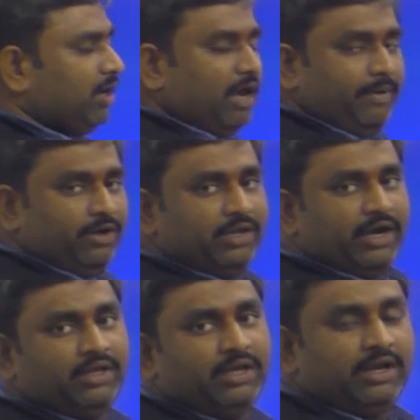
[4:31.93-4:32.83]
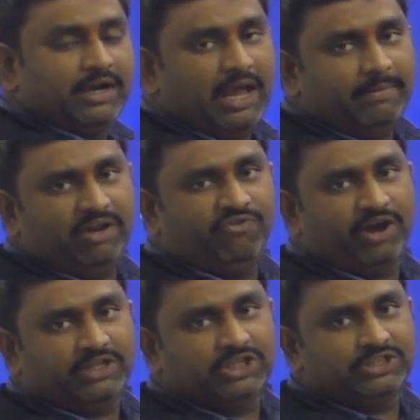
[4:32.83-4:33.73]
Coming to that, normally
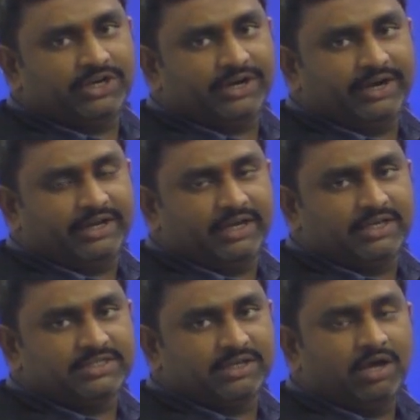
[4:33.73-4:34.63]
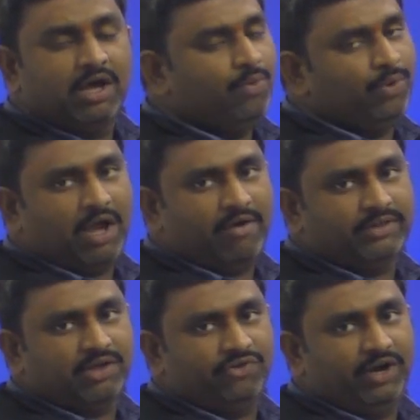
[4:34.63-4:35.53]
function generators we have
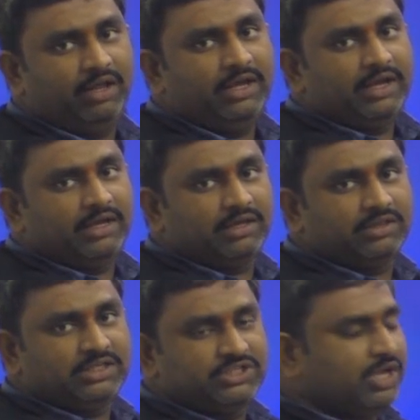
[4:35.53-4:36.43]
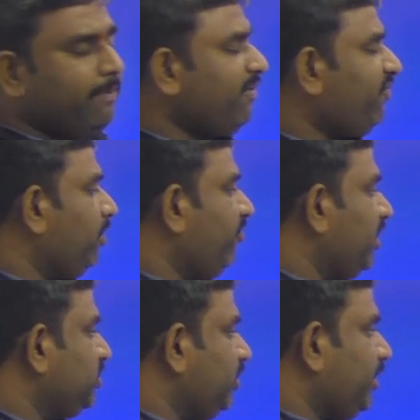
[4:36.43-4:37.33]
in the field, this type of
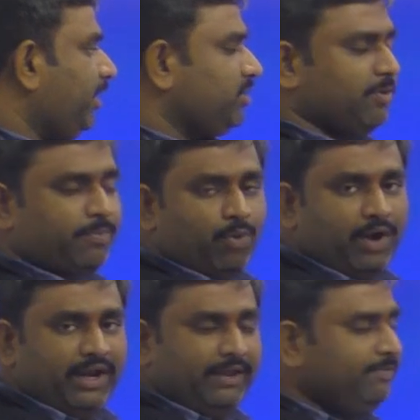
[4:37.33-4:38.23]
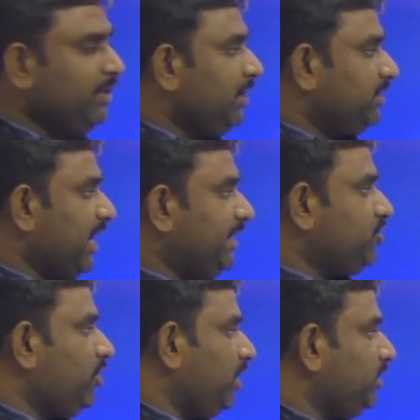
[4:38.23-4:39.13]
function generators are providing
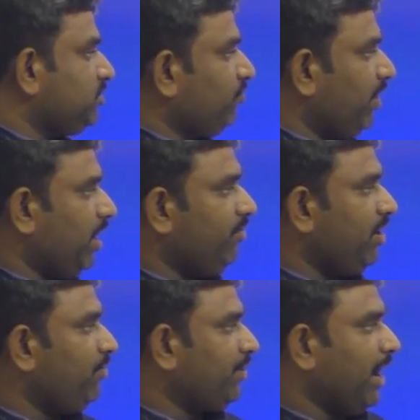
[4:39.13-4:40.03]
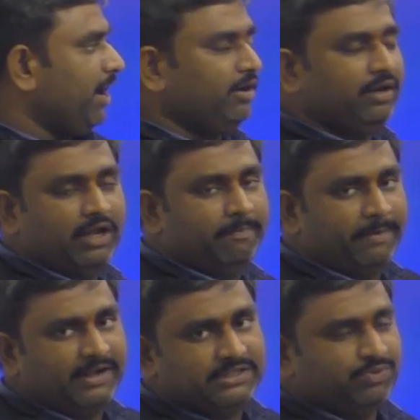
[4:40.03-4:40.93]
sinusoidal, square wave, triangular,
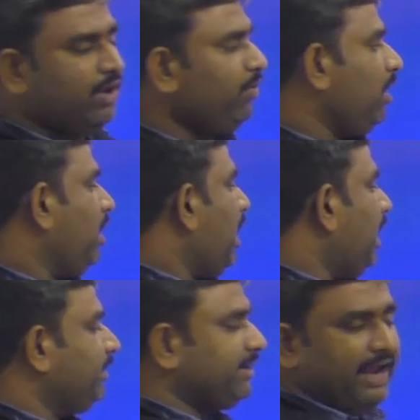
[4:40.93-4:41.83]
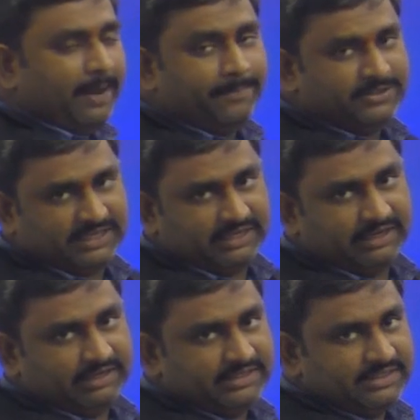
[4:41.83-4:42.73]
pulse wave and ramp
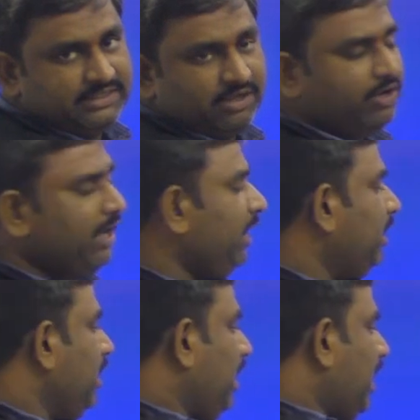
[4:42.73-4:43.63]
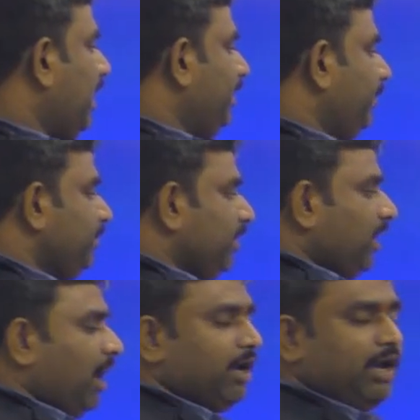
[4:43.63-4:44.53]
signals. Okay, and
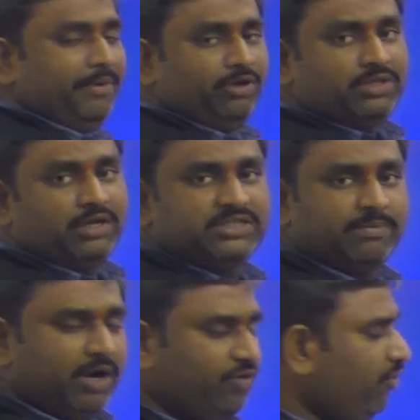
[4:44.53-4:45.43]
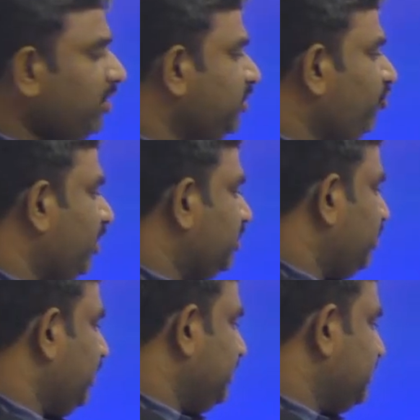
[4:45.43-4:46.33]
coming to that, some advanced
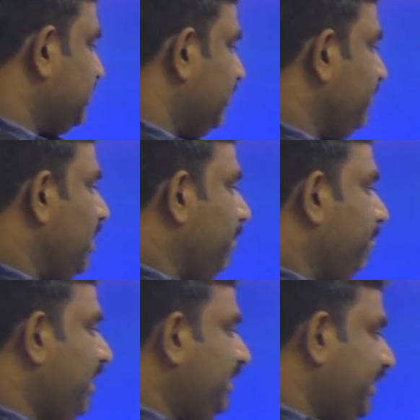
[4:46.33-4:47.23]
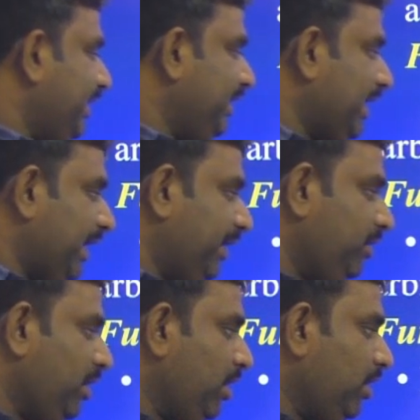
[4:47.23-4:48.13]
functions,
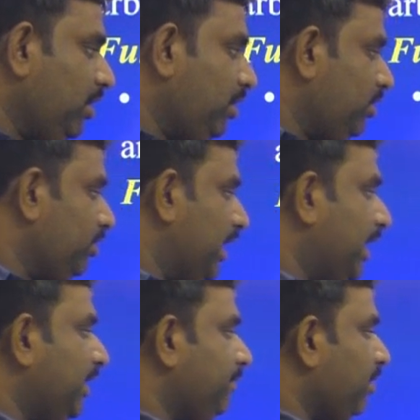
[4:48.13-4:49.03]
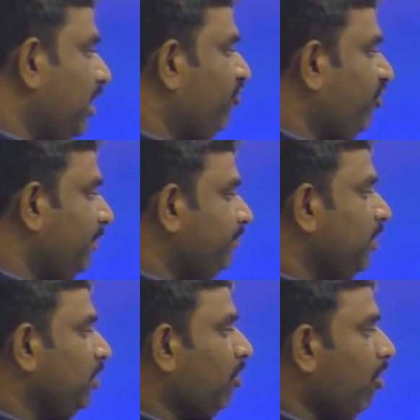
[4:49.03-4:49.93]
multi-tine, AM,
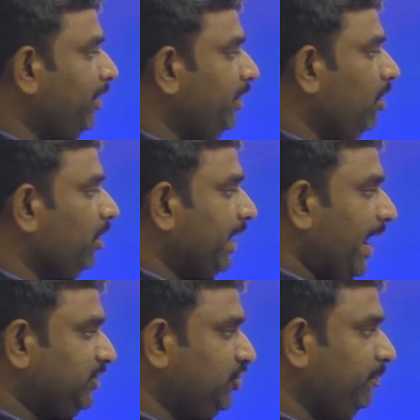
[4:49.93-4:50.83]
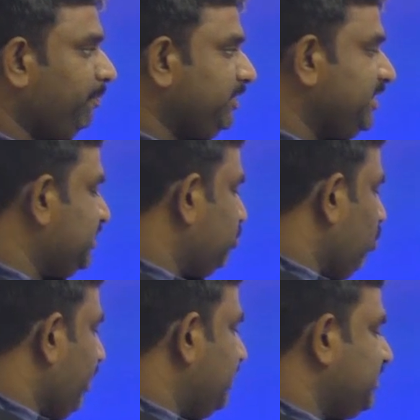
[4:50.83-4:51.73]
FM, cardio, Gaussian pulses,
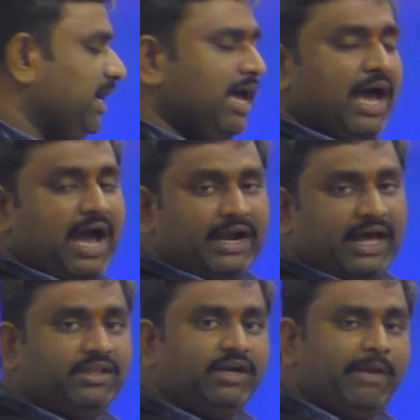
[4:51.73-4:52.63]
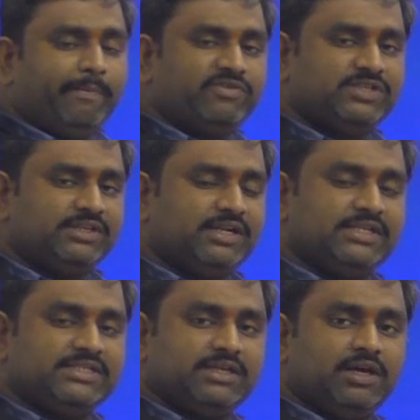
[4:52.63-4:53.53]
noise and other type of
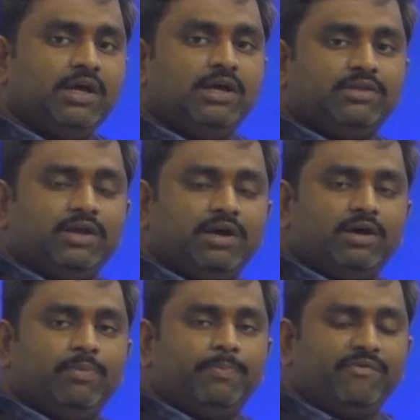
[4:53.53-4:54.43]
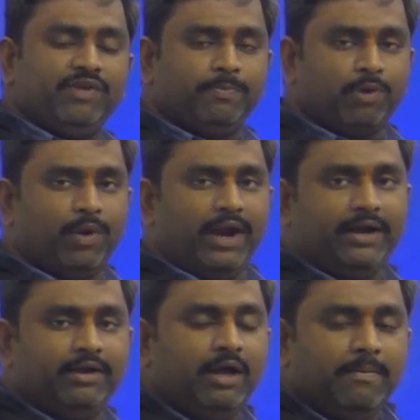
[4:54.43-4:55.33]
signals will
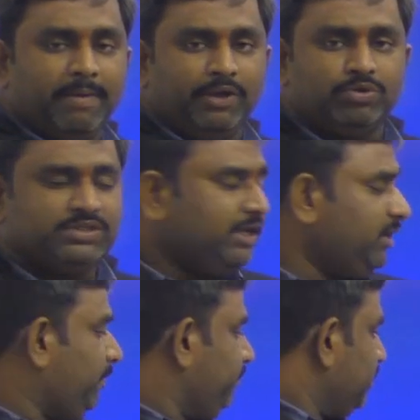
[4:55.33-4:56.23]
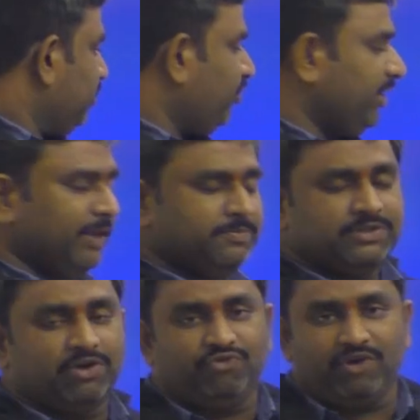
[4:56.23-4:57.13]
provide by using different types
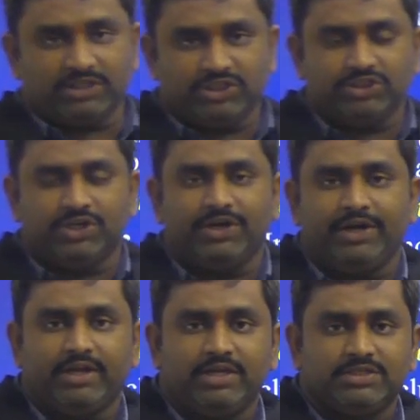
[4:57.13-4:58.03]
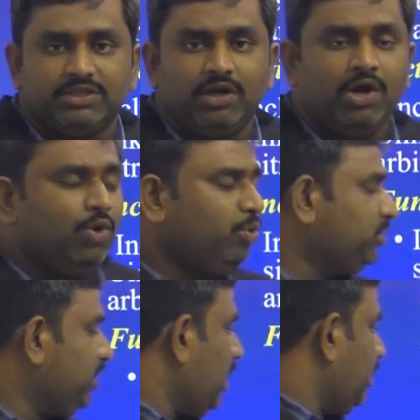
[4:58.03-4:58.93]
of function generators
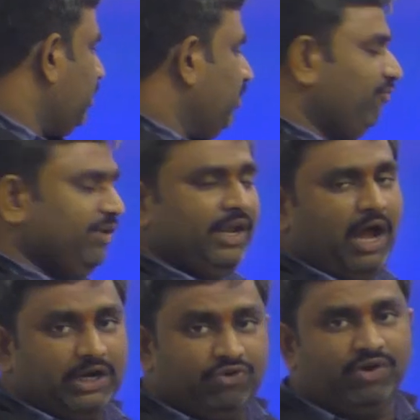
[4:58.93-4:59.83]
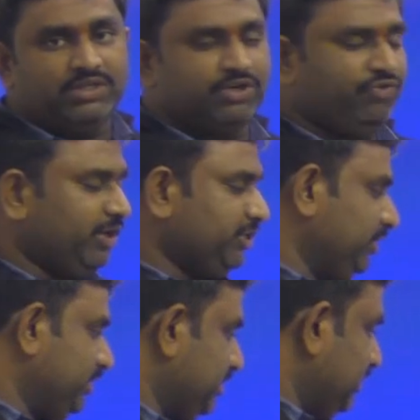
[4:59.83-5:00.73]
which are very advanced
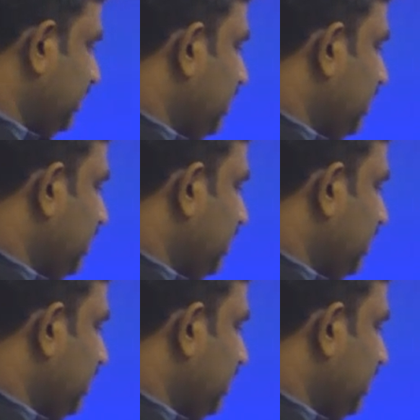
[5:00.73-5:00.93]
functions.